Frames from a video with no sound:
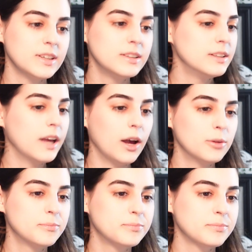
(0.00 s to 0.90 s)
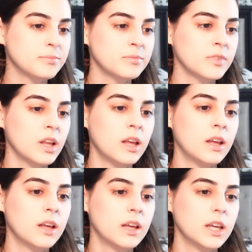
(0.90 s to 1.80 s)
Yeah,
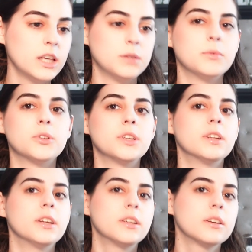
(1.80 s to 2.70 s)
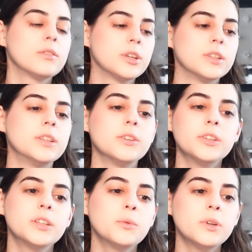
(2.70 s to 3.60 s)
he's mostly, like, very
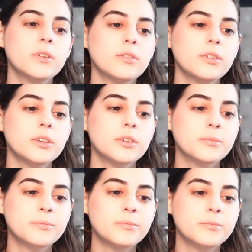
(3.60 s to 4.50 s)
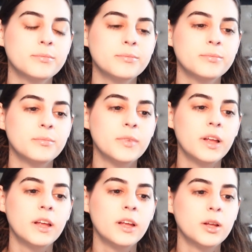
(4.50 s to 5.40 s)
serious and whatever,
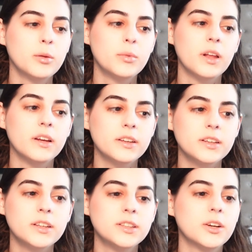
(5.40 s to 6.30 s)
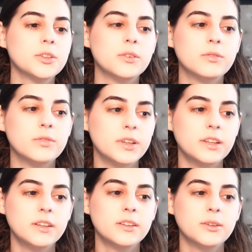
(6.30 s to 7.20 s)
but, like, he's also
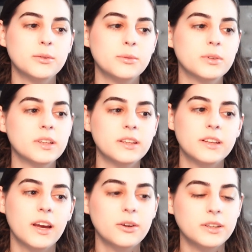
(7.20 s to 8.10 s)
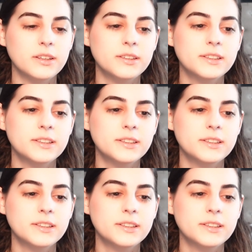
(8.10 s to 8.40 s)
funny with, like, how he